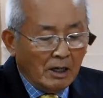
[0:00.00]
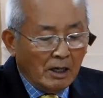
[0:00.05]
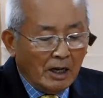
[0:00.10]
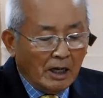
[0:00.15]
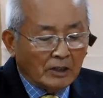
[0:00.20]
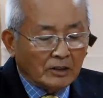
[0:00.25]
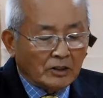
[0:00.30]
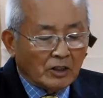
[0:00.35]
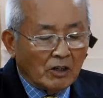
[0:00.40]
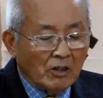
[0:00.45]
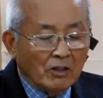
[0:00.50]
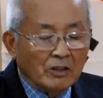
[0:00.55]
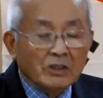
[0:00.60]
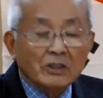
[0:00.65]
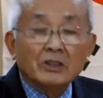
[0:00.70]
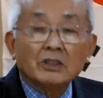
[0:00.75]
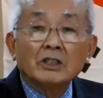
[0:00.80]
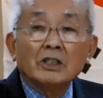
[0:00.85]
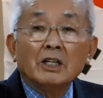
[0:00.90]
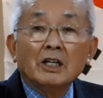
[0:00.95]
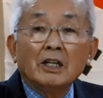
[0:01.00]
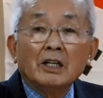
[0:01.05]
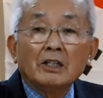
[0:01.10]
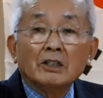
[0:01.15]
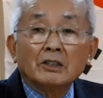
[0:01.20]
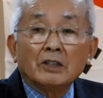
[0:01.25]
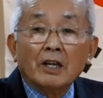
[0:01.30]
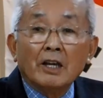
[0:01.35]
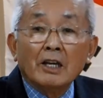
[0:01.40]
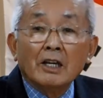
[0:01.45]
Excellence
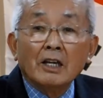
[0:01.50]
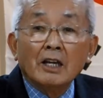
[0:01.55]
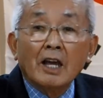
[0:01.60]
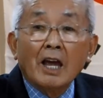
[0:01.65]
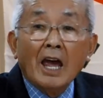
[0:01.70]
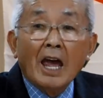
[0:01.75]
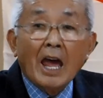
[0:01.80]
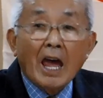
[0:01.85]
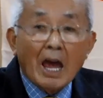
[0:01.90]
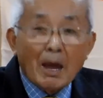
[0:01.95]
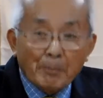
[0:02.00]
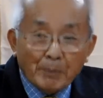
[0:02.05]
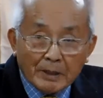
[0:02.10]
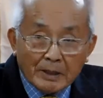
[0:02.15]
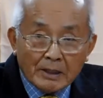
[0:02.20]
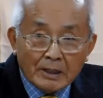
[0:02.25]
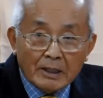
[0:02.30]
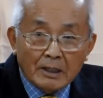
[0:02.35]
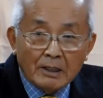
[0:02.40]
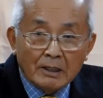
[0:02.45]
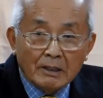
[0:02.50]
is a habit.